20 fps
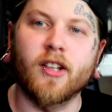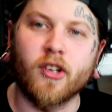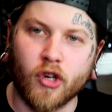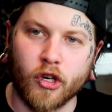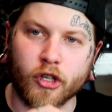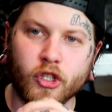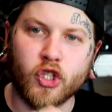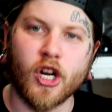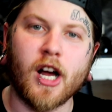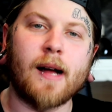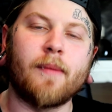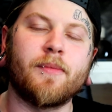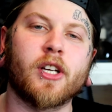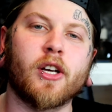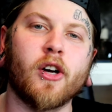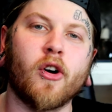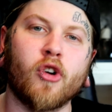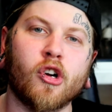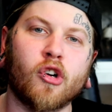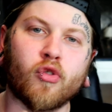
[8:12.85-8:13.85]
Good job,
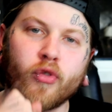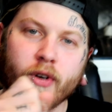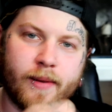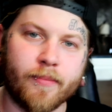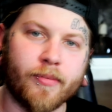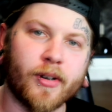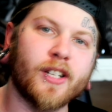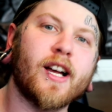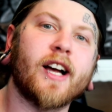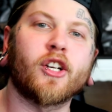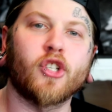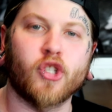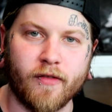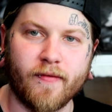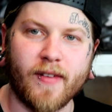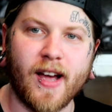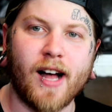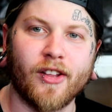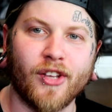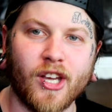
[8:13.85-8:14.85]
Dakotah. Great
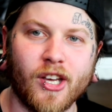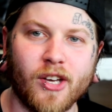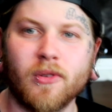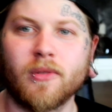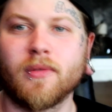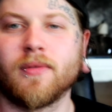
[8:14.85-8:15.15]
production value.